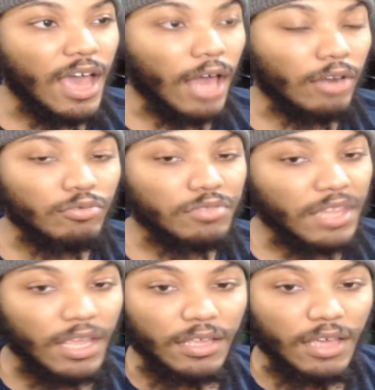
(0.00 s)
I don't
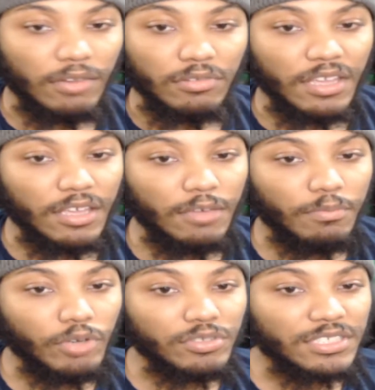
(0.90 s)
think
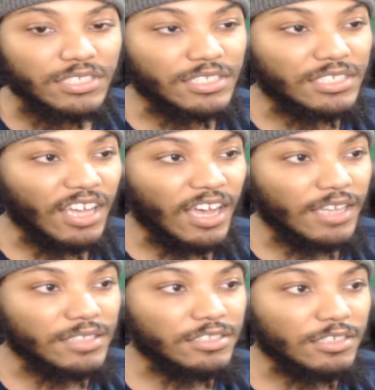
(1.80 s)
Cambosis is
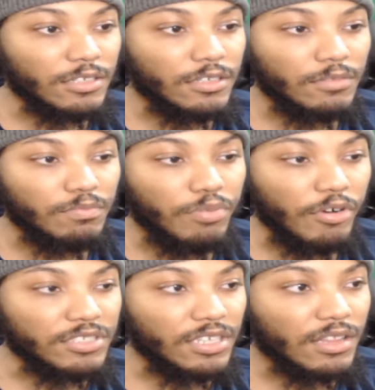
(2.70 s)
tied to
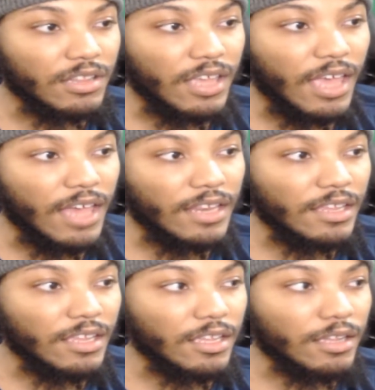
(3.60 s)
particularly
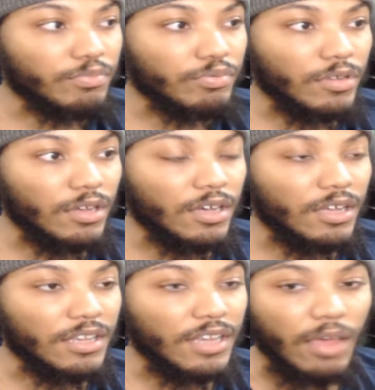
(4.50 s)
any
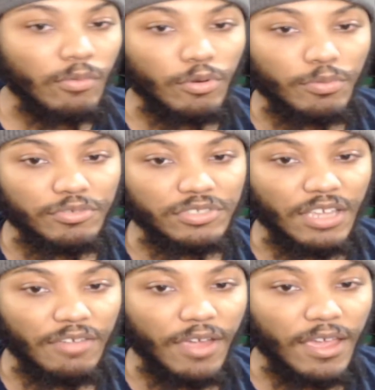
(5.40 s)
network per
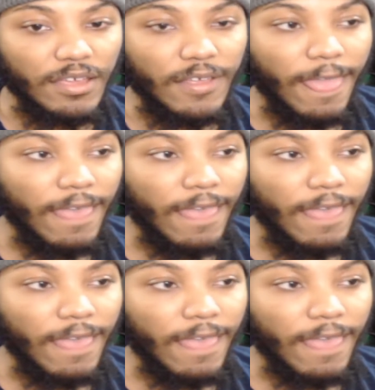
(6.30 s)
se, right?